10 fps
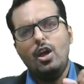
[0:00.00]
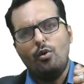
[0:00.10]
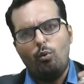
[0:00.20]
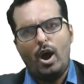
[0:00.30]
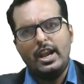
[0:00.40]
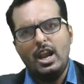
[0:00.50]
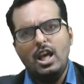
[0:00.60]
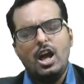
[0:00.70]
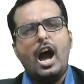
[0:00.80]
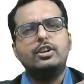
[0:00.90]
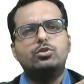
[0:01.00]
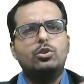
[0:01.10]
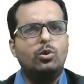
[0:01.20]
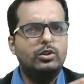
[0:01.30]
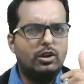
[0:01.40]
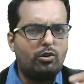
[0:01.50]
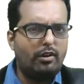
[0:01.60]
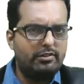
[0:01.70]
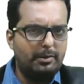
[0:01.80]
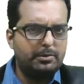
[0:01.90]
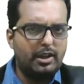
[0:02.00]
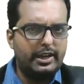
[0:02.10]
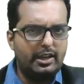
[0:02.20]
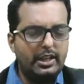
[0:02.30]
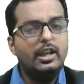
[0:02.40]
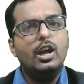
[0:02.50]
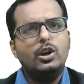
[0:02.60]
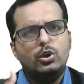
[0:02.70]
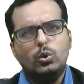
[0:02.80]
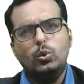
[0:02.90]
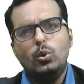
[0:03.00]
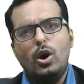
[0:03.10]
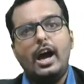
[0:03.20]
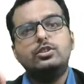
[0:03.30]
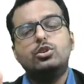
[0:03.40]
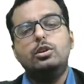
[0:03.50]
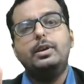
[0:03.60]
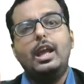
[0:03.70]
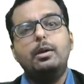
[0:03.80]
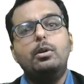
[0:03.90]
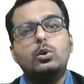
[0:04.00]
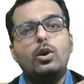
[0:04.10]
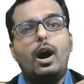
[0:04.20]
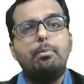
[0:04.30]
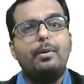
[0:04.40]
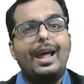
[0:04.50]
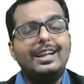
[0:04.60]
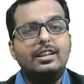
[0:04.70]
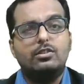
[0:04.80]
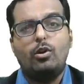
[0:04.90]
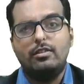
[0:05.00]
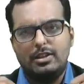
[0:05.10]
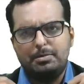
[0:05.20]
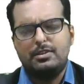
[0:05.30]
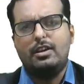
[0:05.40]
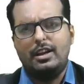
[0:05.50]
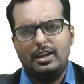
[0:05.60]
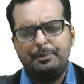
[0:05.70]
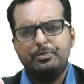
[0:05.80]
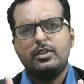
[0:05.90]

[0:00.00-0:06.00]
One, I should know the concept correctly. Two, I should be able to apply these concepts correctly.